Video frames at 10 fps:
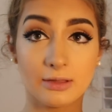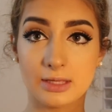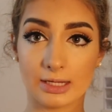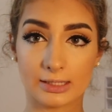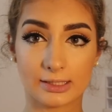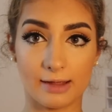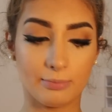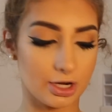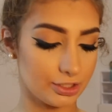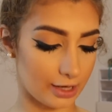the same
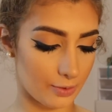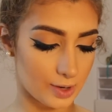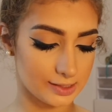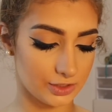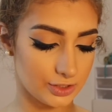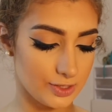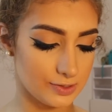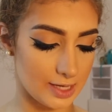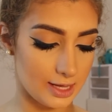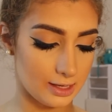brush that I was just
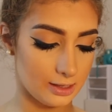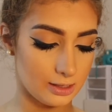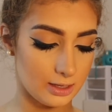using